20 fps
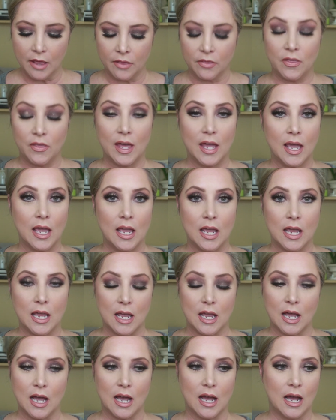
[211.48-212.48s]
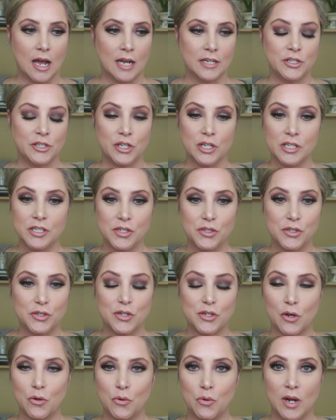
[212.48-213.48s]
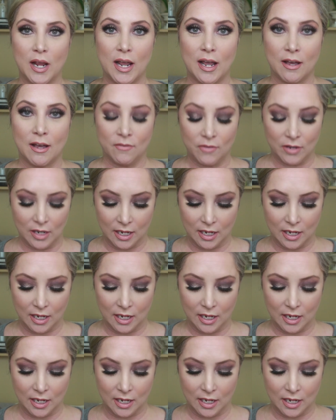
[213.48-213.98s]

They, I just don't have